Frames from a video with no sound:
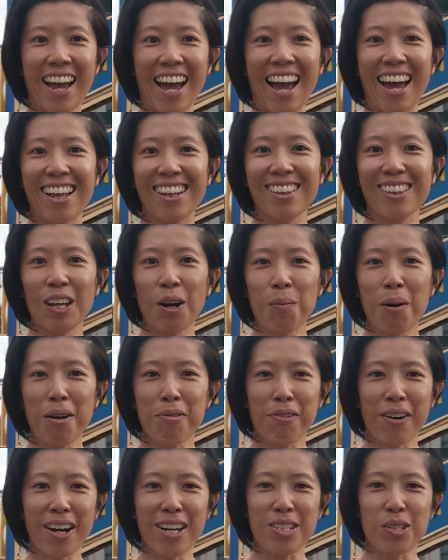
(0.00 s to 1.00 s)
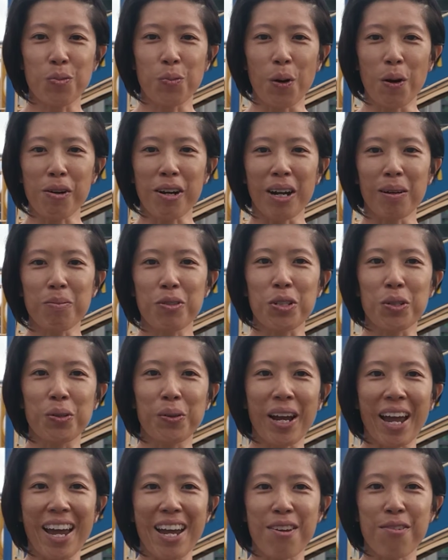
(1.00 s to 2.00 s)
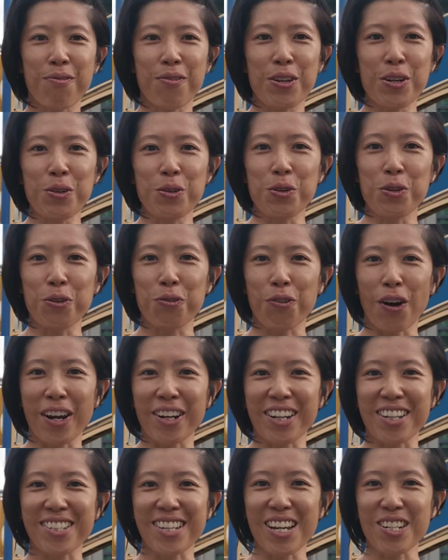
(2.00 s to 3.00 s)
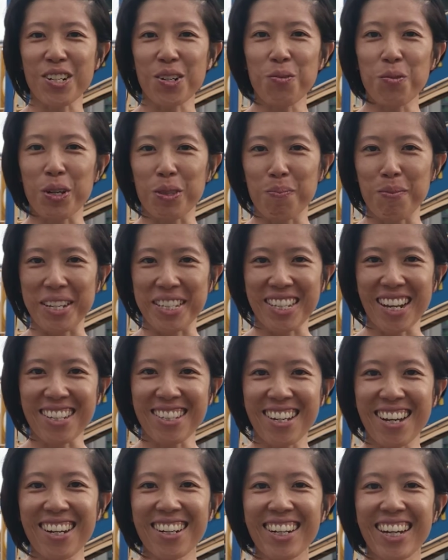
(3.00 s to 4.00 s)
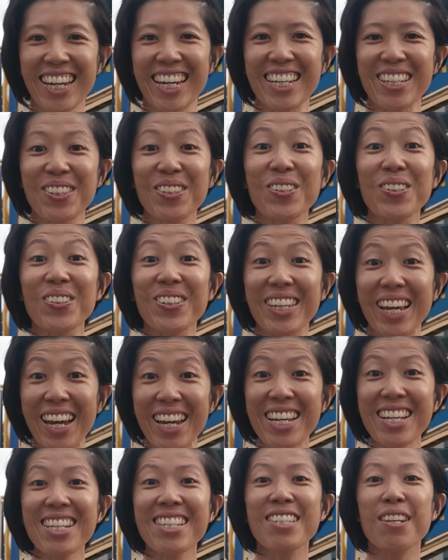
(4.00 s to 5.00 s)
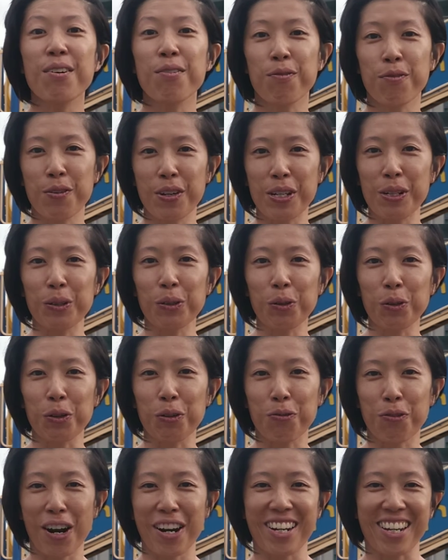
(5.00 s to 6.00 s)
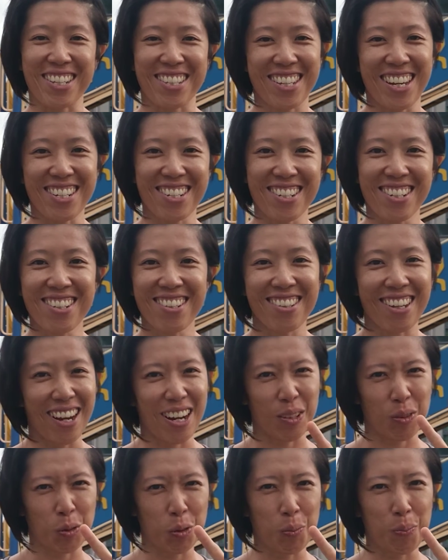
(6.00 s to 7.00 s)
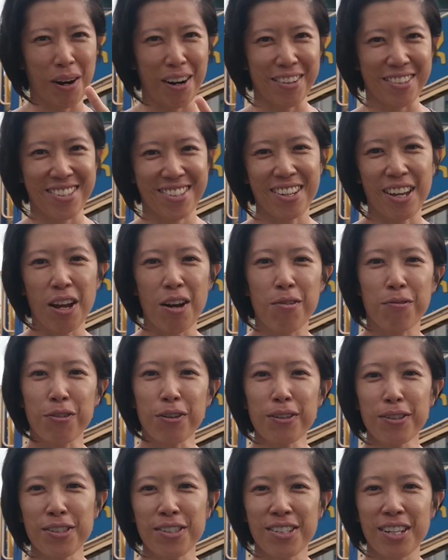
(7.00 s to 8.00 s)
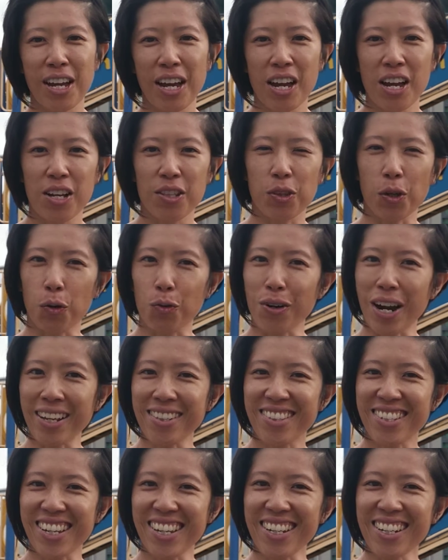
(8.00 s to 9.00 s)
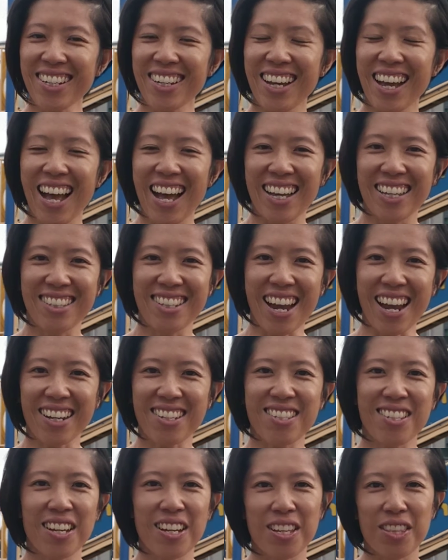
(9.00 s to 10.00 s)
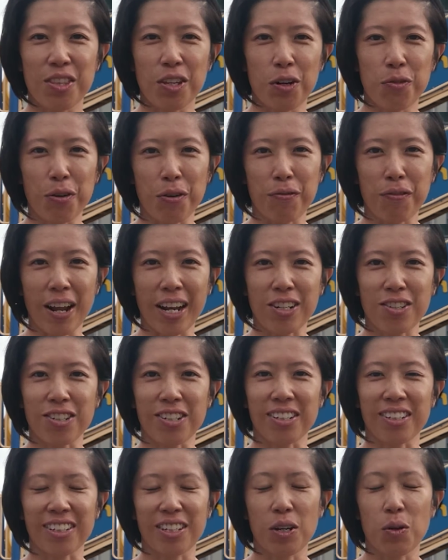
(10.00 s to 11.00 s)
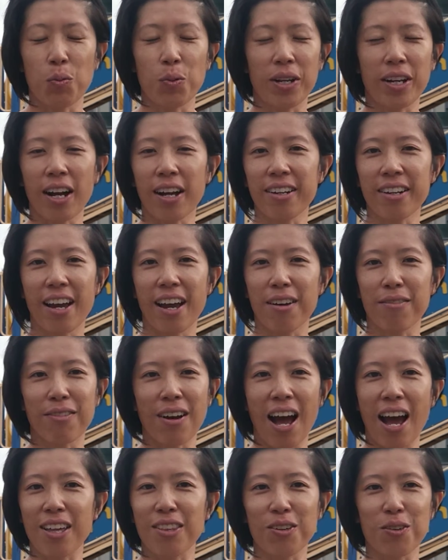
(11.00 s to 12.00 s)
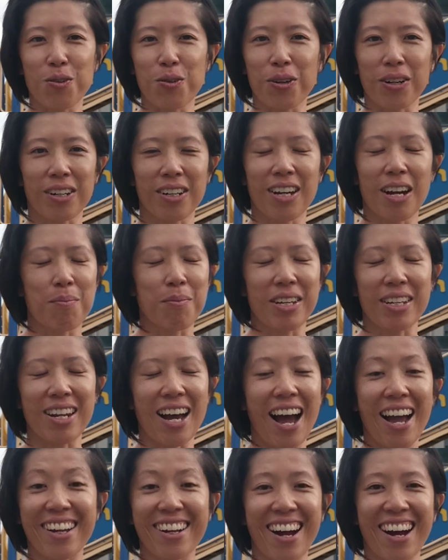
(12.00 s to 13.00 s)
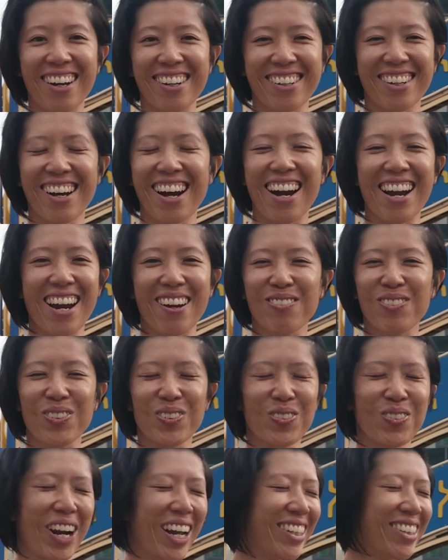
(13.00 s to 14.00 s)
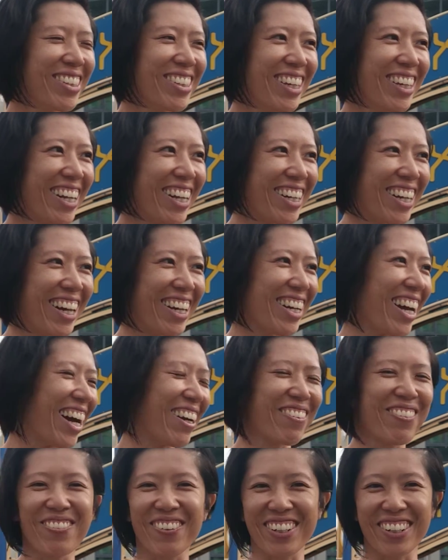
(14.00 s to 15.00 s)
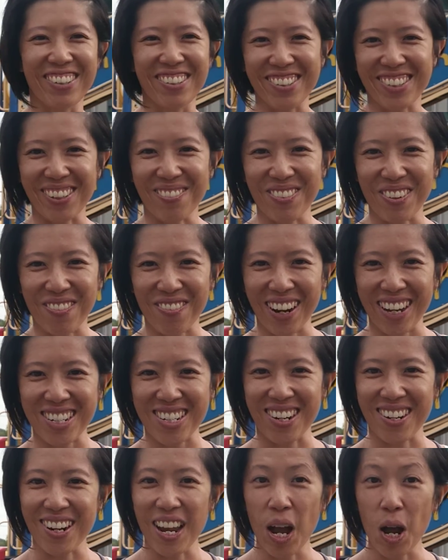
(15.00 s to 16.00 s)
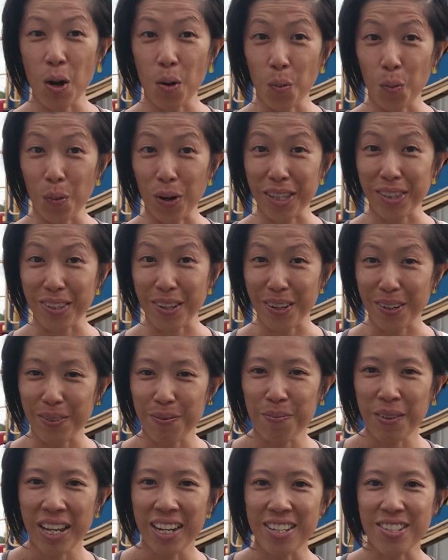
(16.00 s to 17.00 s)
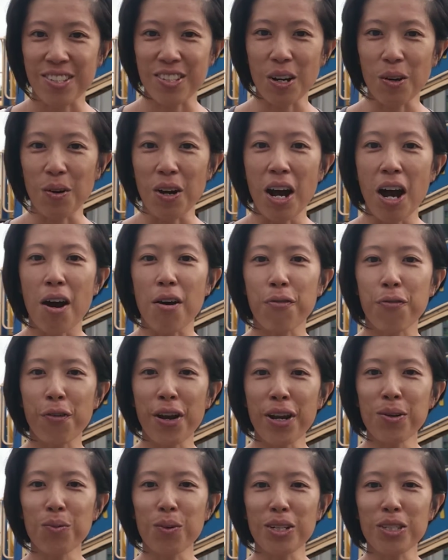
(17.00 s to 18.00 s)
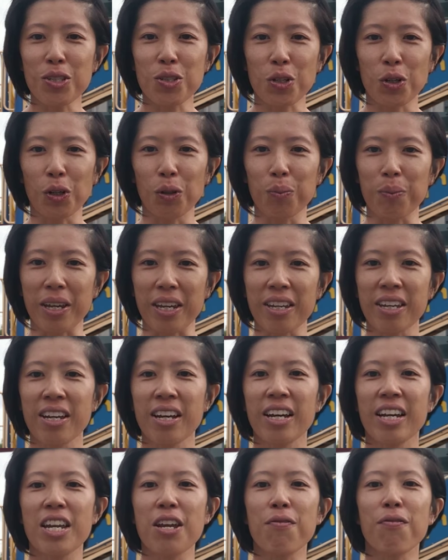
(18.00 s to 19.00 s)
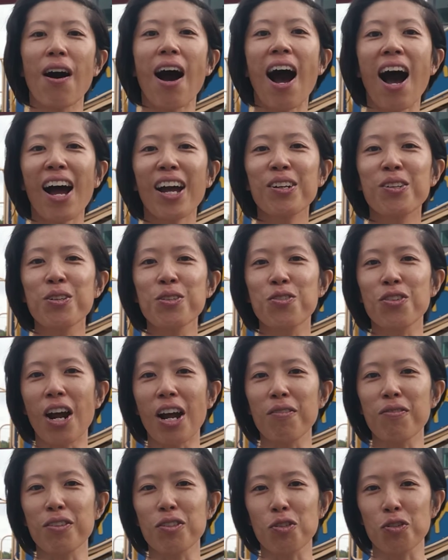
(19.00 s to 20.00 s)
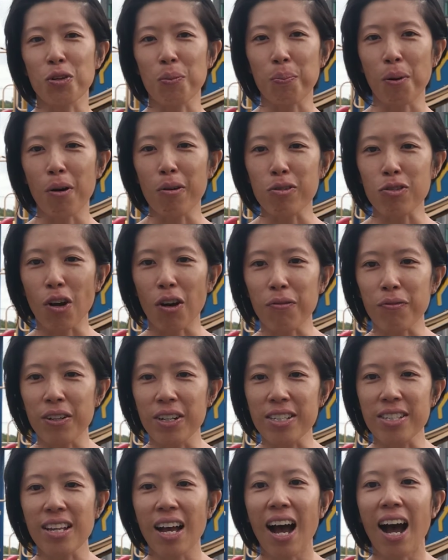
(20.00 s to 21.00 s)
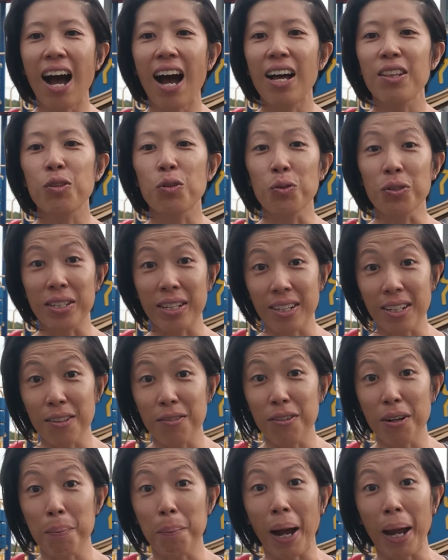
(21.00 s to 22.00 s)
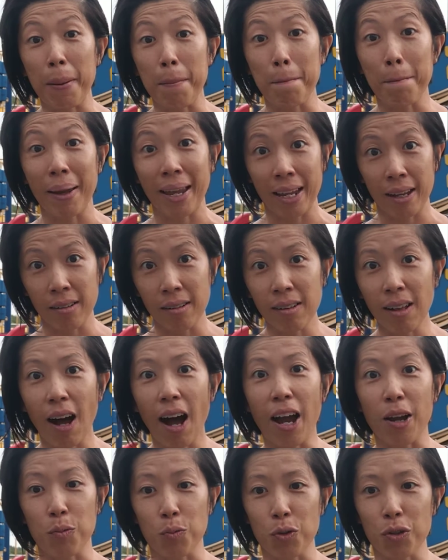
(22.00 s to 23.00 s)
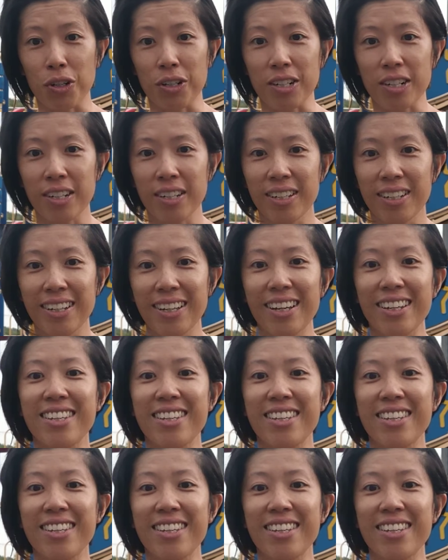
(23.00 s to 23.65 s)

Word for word: Hello my friends, welcome to a Feel Good Friday session with me Sasa. In today's Feel Good Friday session, there are two parts. First, the ranting, next, the reflection. We can't have either or. I mean, I can't. I have to rant and then I'm gonna do some reflection with you. So, a friend once told me if I could drive into the post office to deliver my mail, I would.